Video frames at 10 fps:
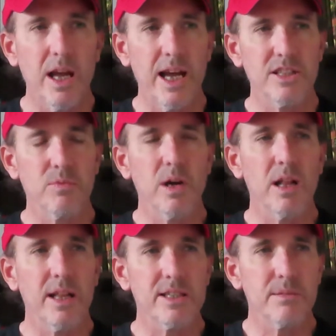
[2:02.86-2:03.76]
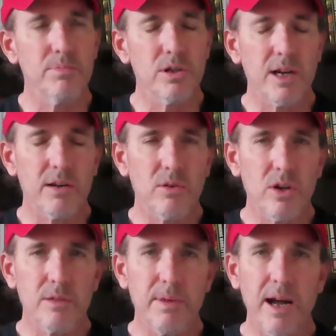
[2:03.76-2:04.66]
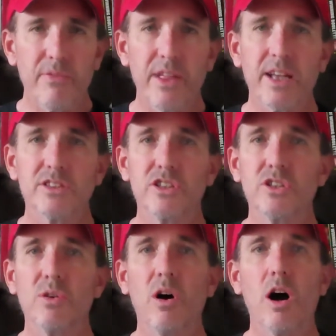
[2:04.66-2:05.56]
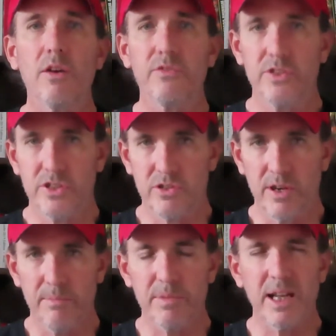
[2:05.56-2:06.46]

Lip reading: as well as a book I wrote about things to do off the Strip.